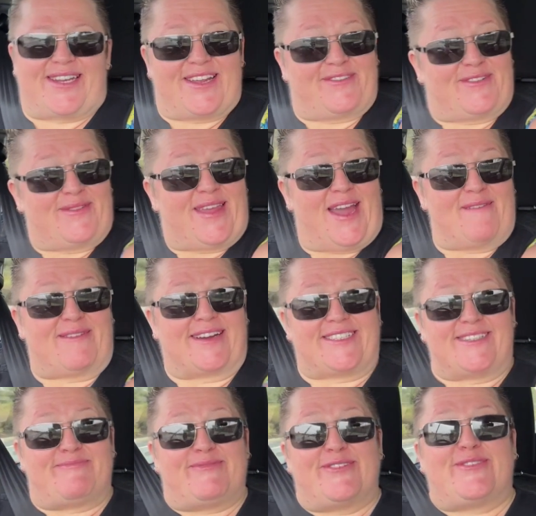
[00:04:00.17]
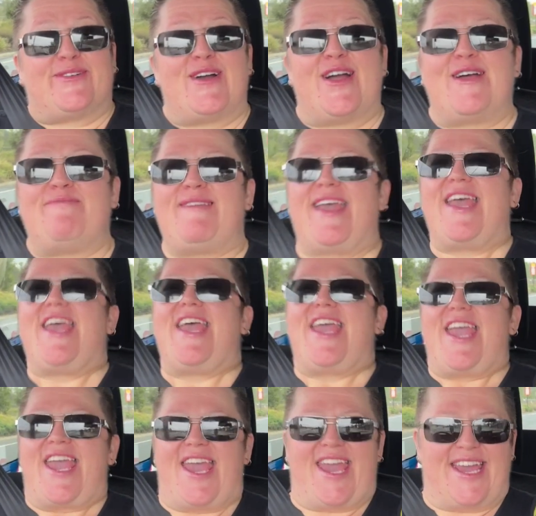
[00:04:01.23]
here from the Hyperactive Bookworm,
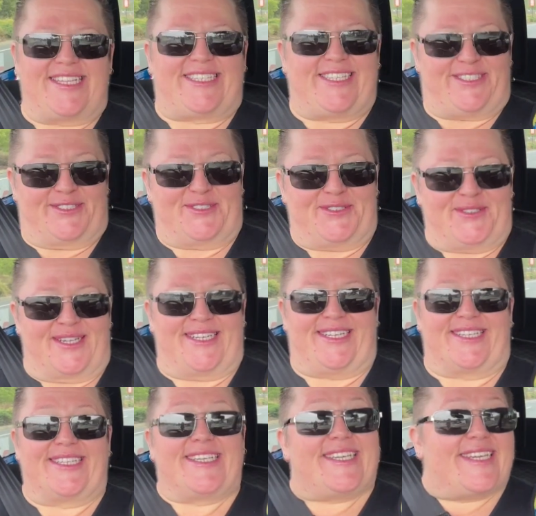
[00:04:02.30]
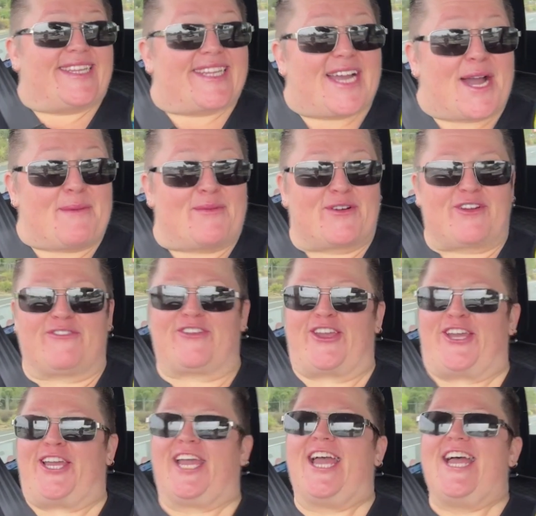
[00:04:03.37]
here to do another In the Car book
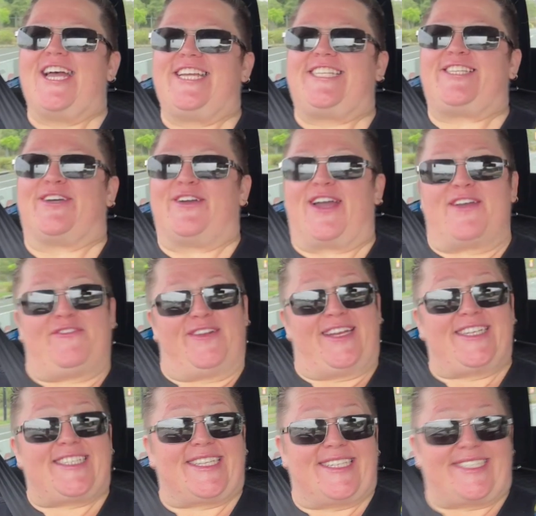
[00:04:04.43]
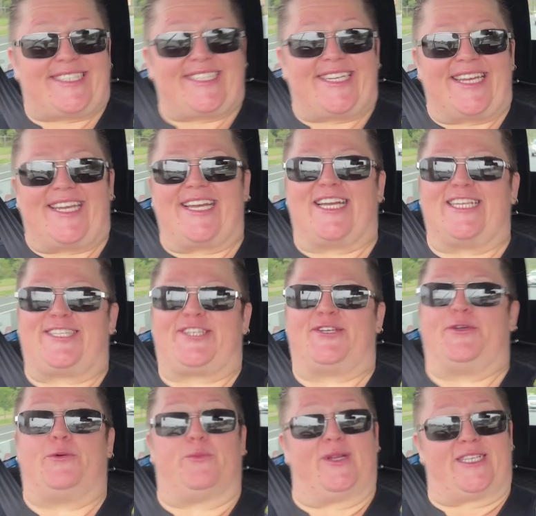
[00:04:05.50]
review. So I finished listening
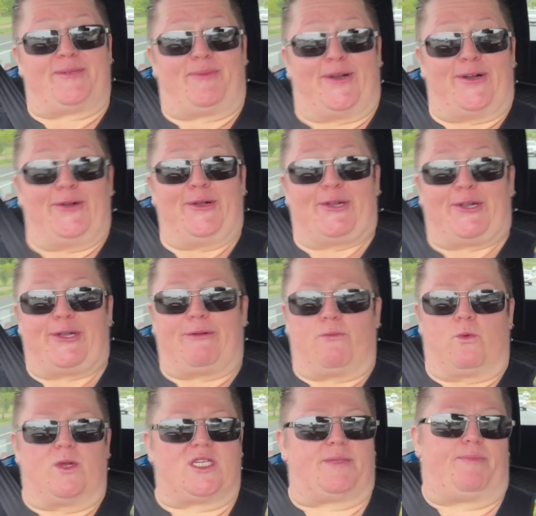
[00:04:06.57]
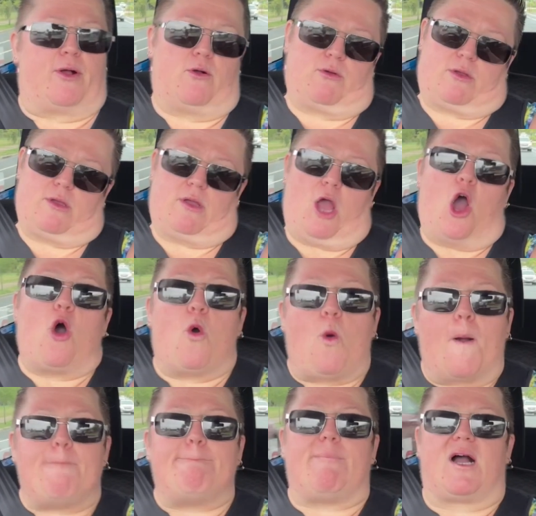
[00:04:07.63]
to Witch Polk. Oh
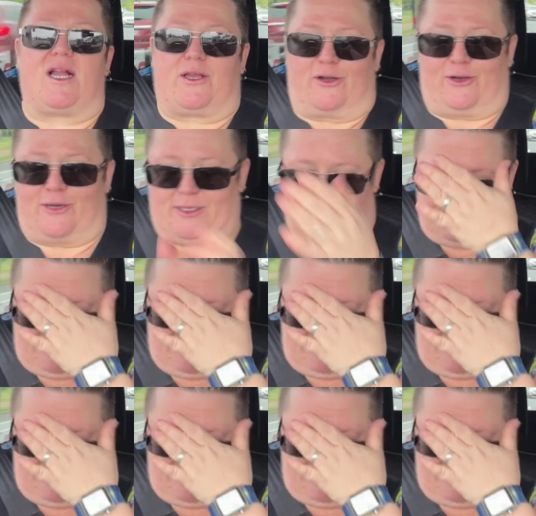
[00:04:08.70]
my god.